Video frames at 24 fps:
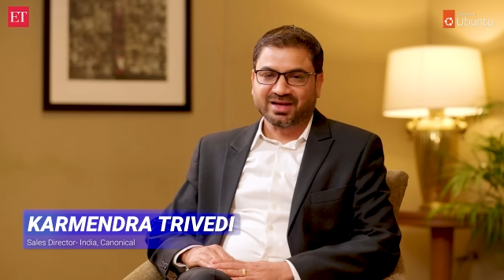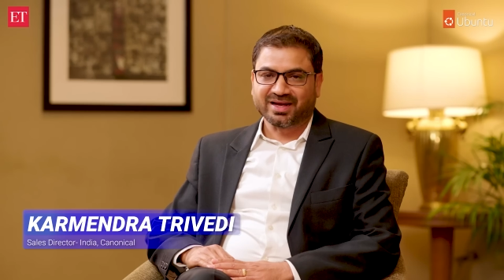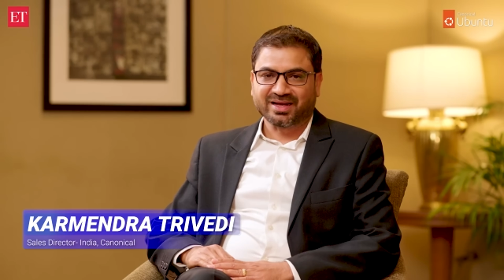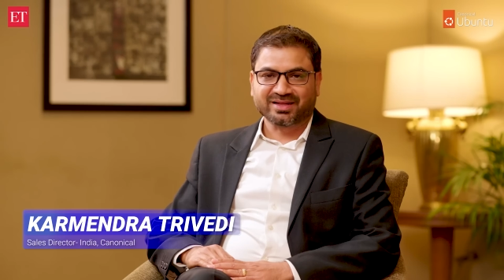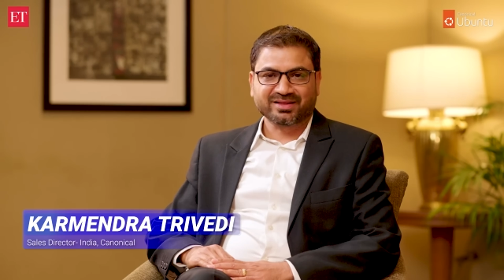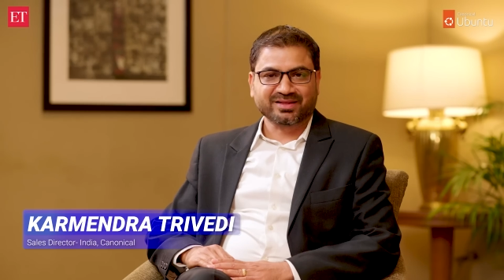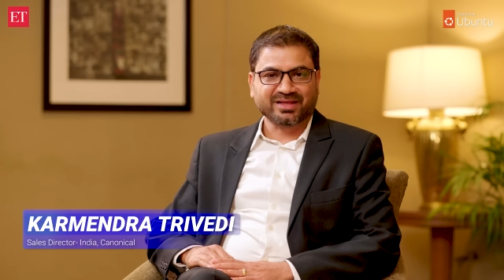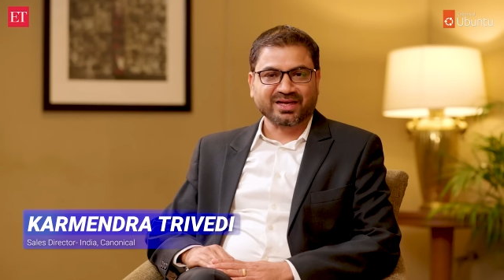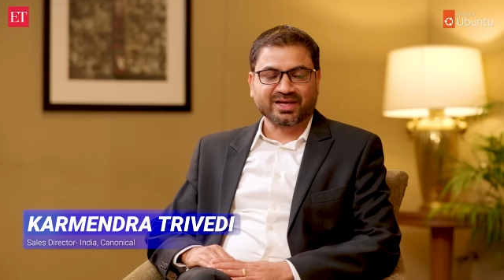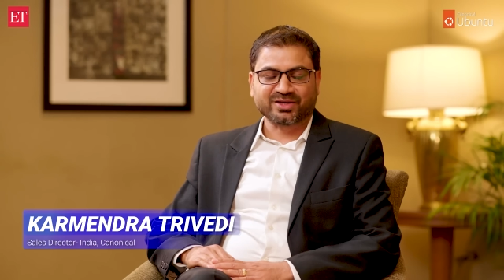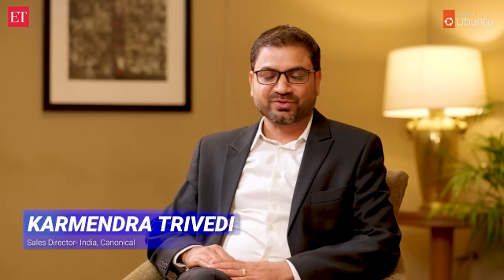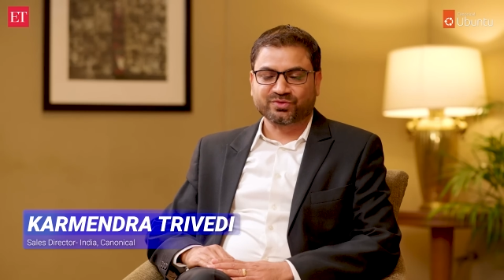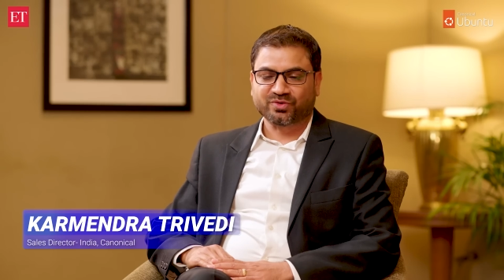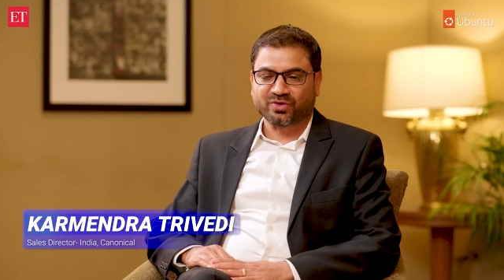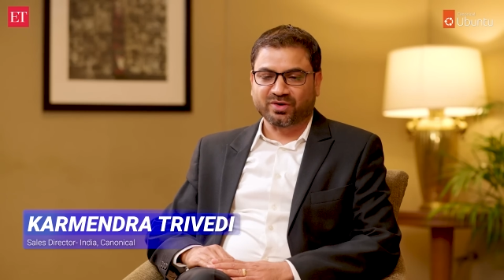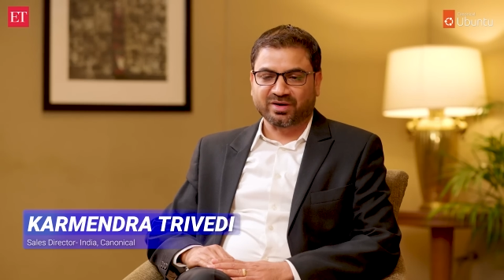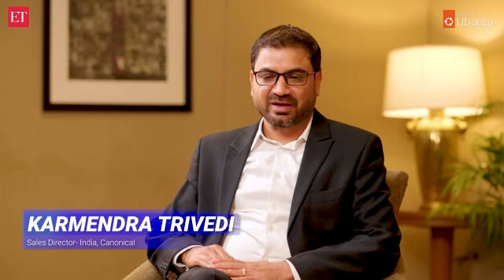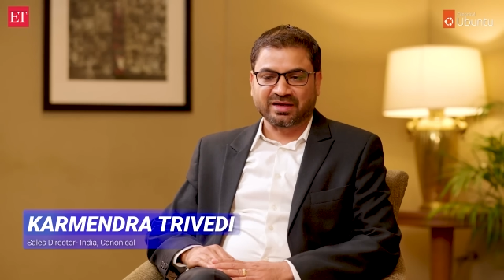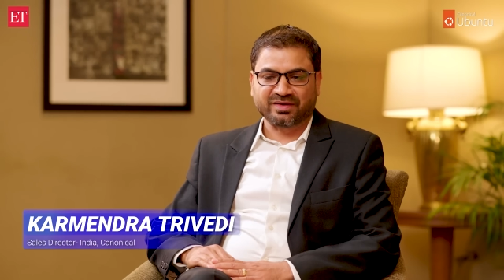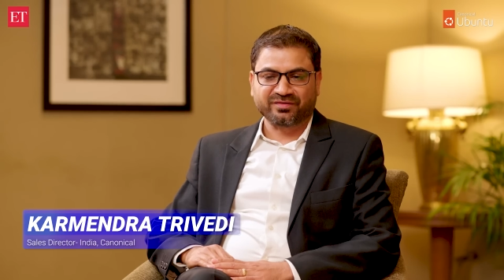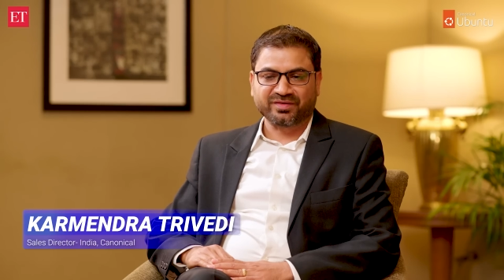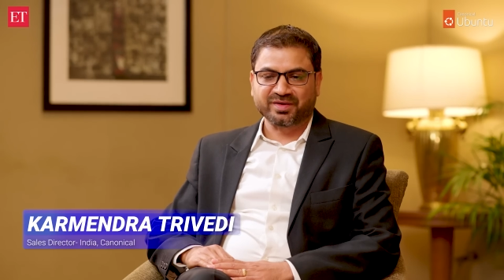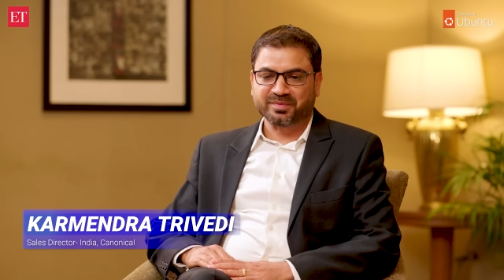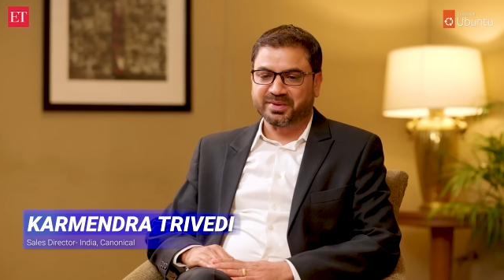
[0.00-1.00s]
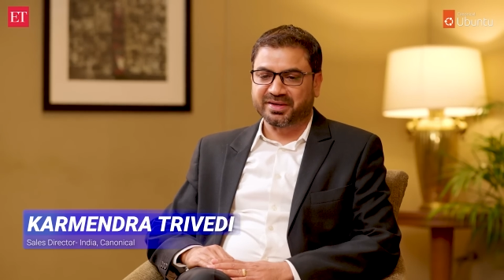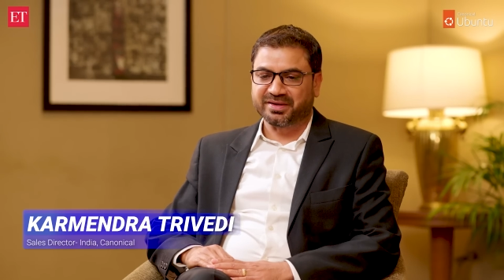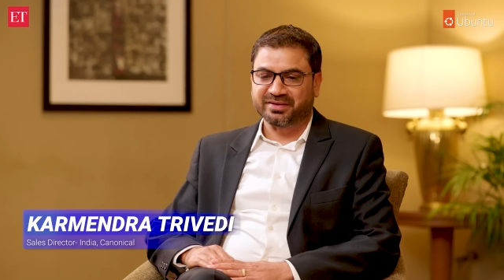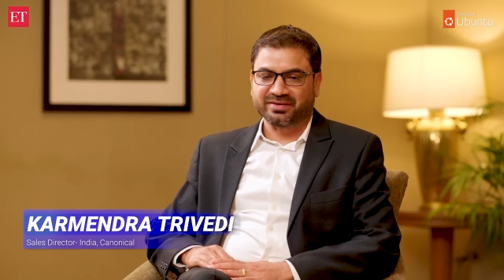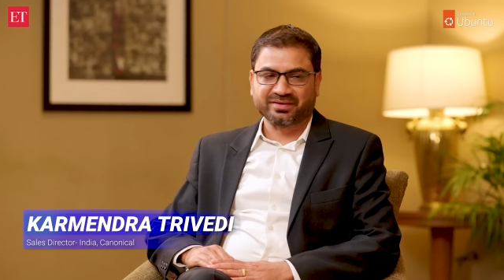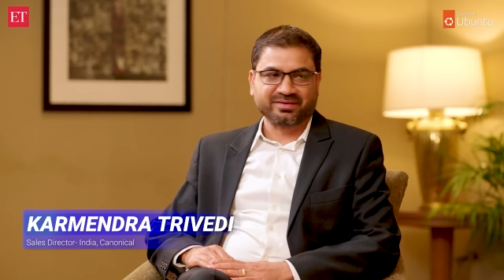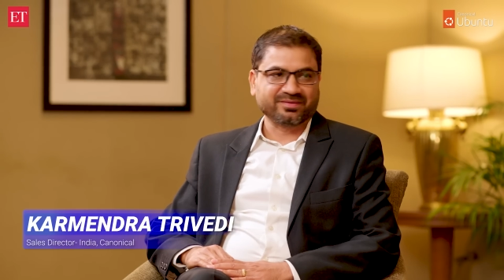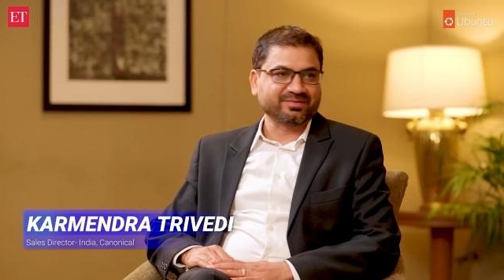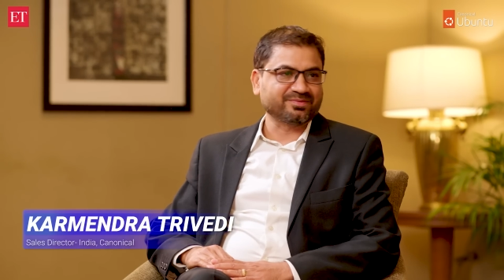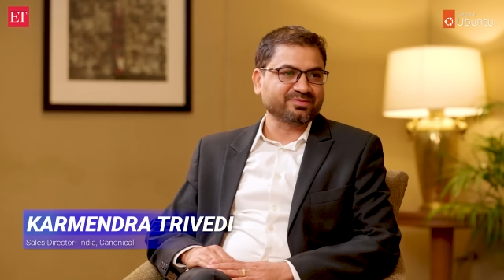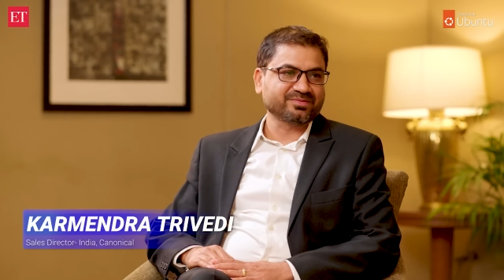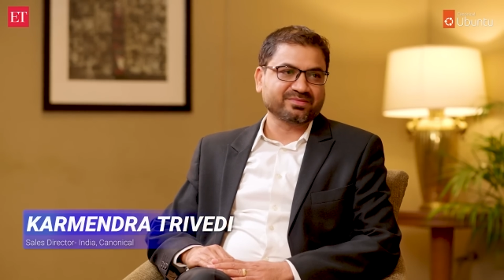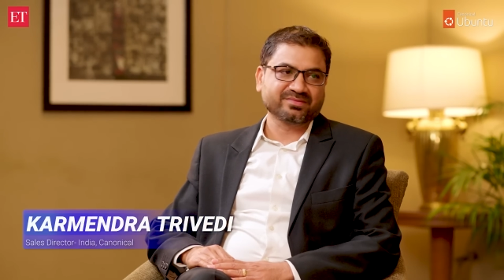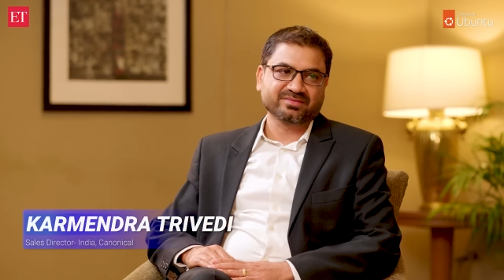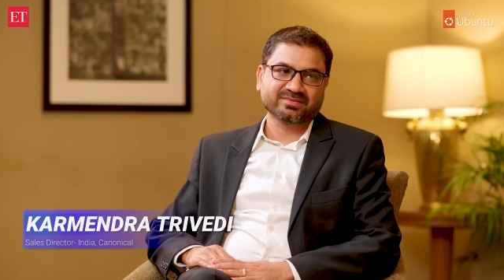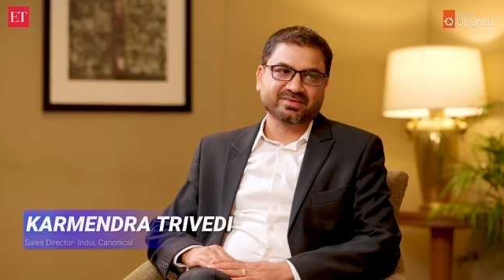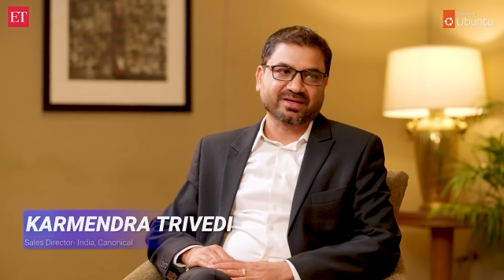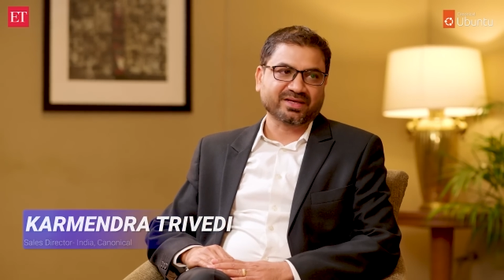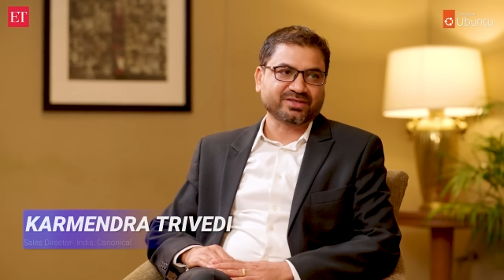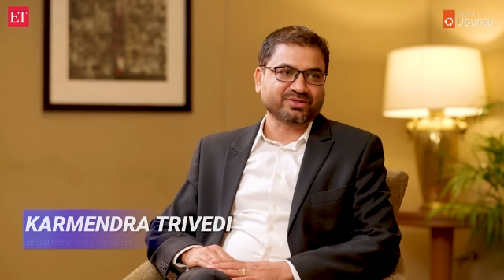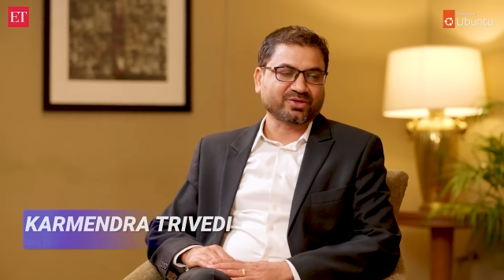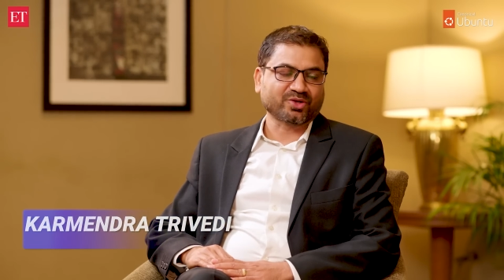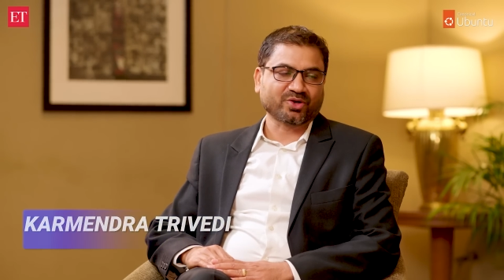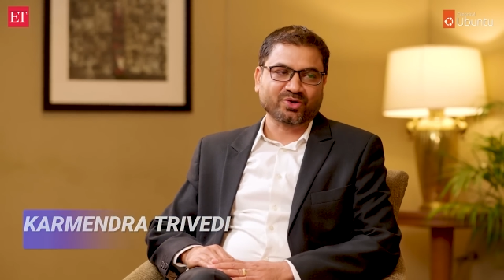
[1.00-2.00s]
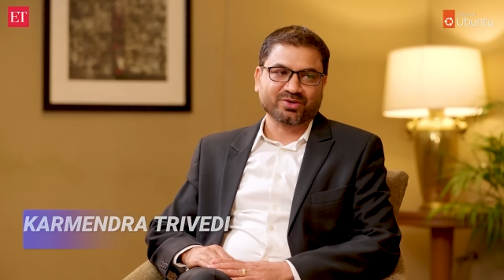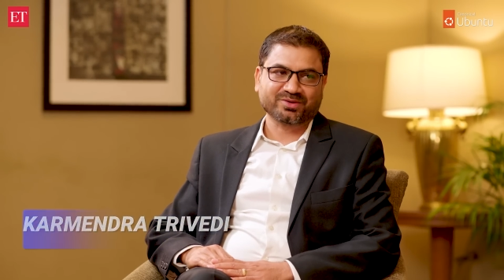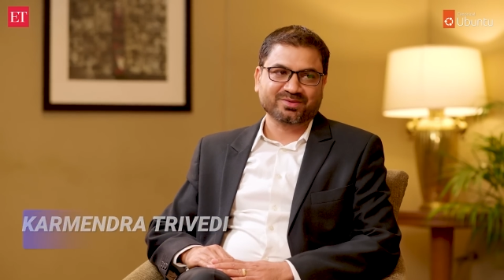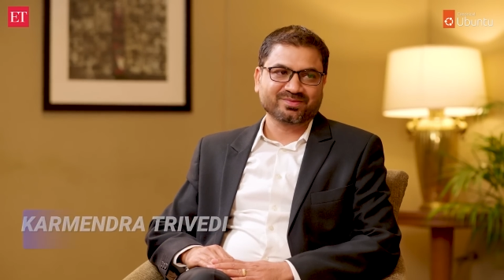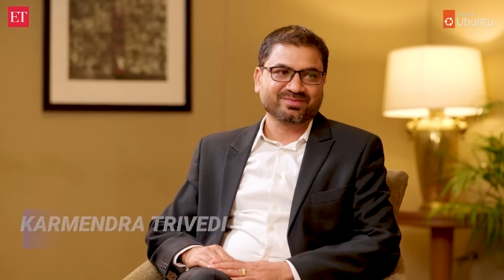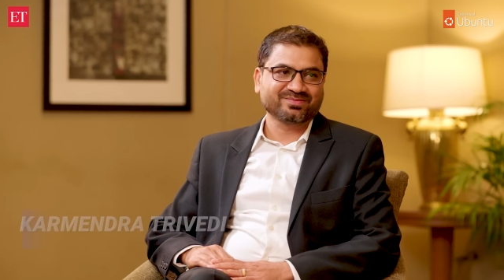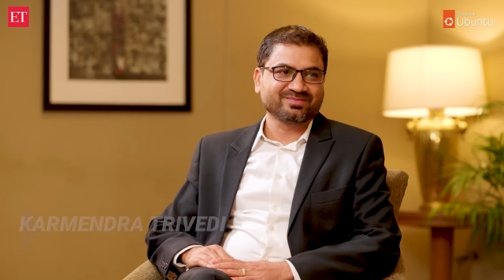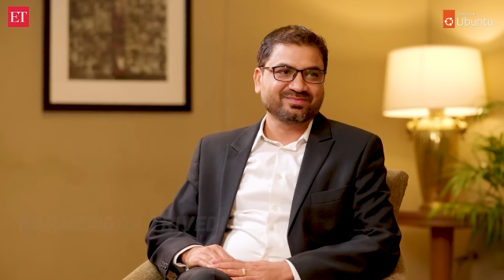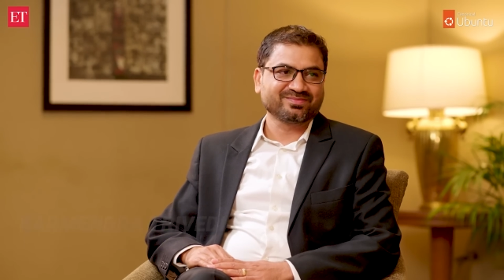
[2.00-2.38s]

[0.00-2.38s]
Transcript: and thanks for having me here. Thanks a lot.